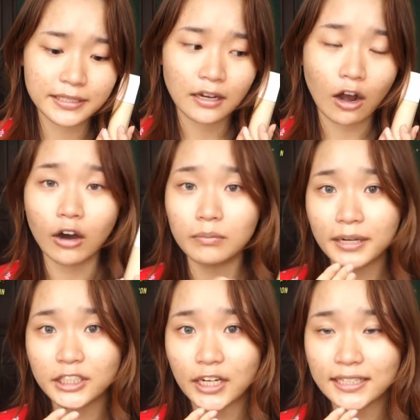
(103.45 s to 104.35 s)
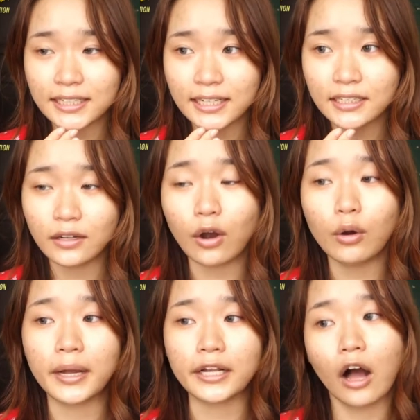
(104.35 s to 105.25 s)
On my dry skin, oh
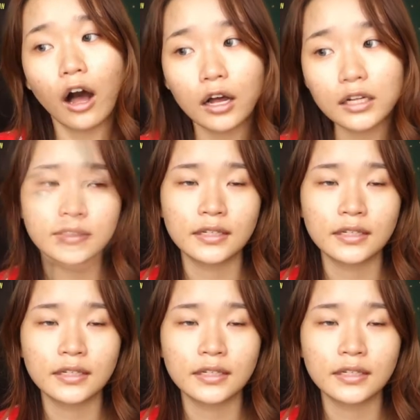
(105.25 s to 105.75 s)
my god,